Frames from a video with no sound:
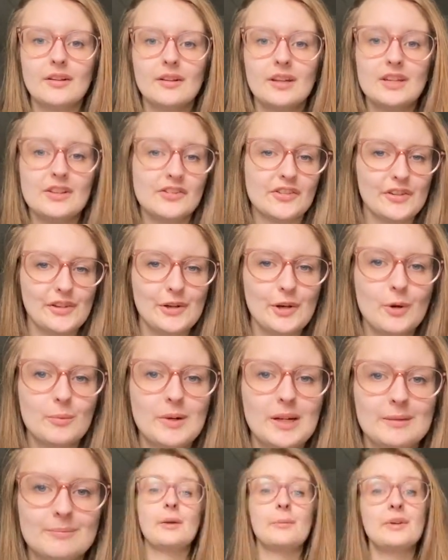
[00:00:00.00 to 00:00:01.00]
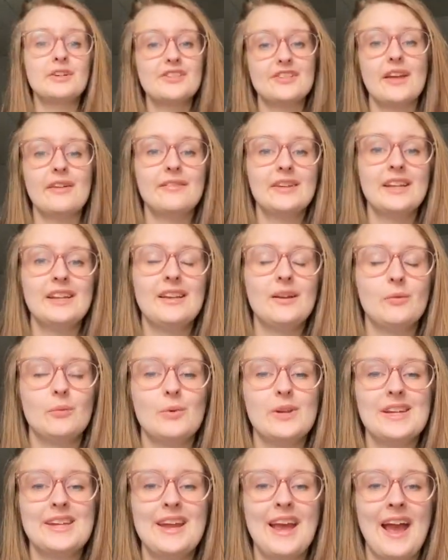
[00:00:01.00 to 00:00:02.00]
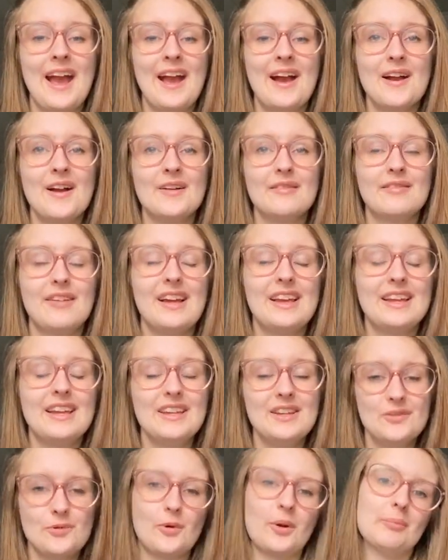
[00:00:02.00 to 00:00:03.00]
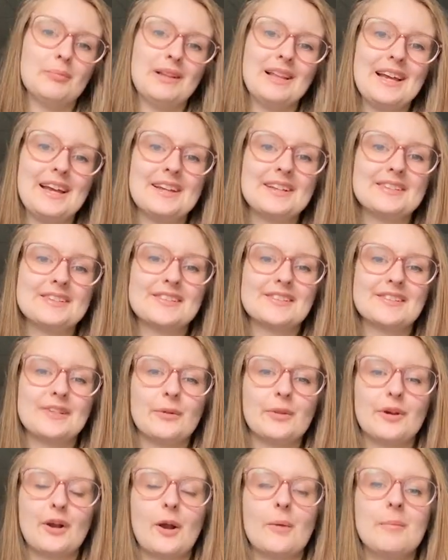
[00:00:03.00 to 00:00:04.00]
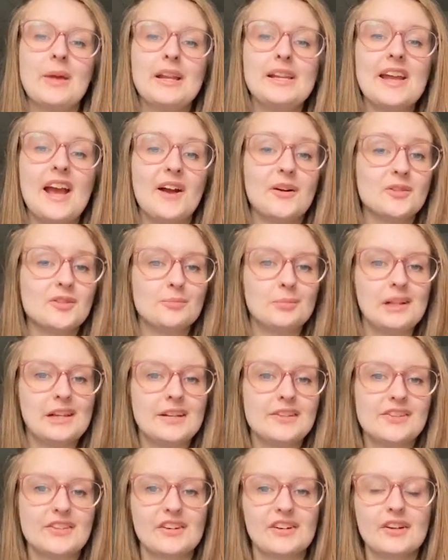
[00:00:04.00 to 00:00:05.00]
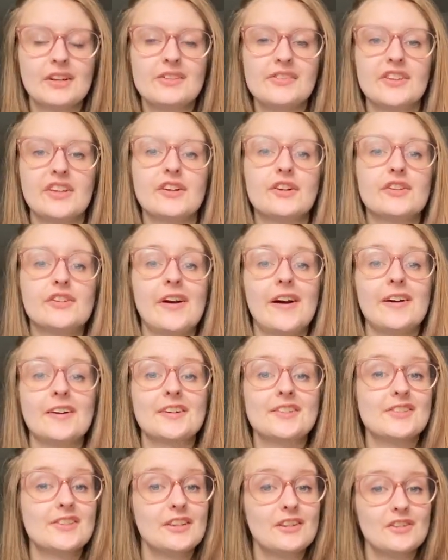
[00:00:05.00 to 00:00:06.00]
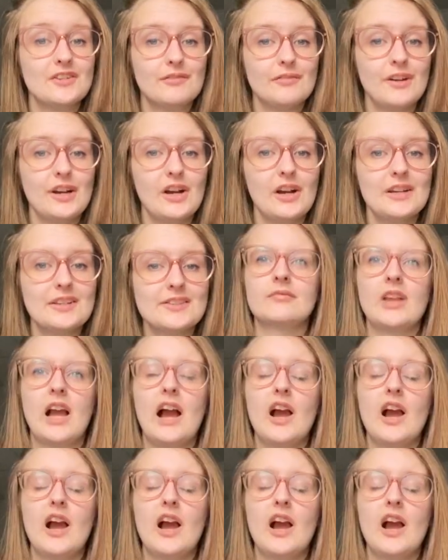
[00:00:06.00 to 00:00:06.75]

insulinoma. Number seven, we have indoor plants. So there are many house plants that are considered toxic to ferrets.